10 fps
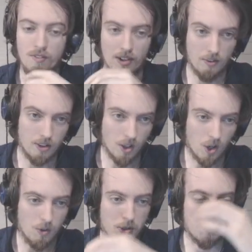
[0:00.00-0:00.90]
very
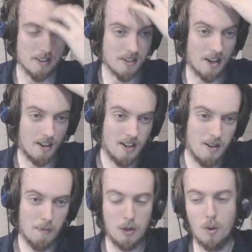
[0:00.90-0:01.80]
low, which means that
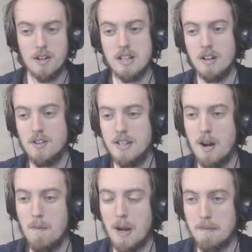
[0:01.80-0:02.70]
my quality goes
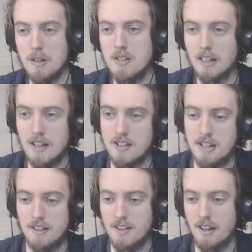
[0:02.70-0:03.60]
down, but I'm using less
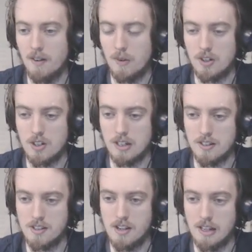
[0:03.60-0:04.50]
internet, which
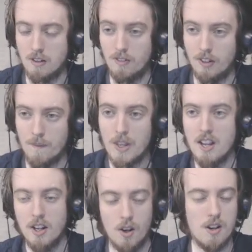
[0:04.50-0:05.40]
is a good thing.
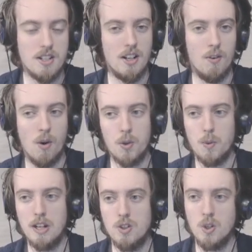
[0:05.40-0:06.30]
You'll notice that the
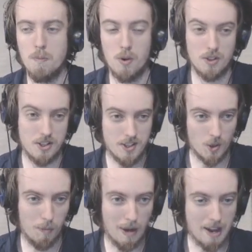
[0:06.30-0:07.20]
Roll20 Jukebox is
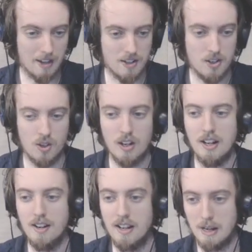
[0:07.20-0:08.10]
still playing as I join
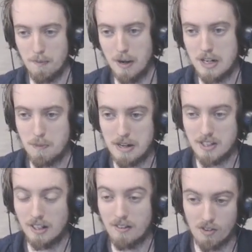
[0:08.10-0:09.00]
in. It plays
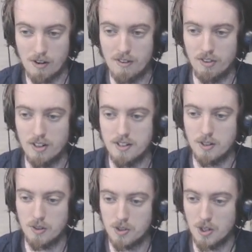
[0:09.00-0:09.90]
basically forever
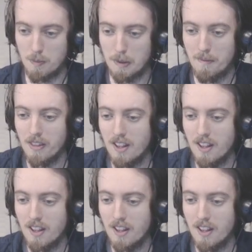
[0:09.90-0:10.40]
until you stop it.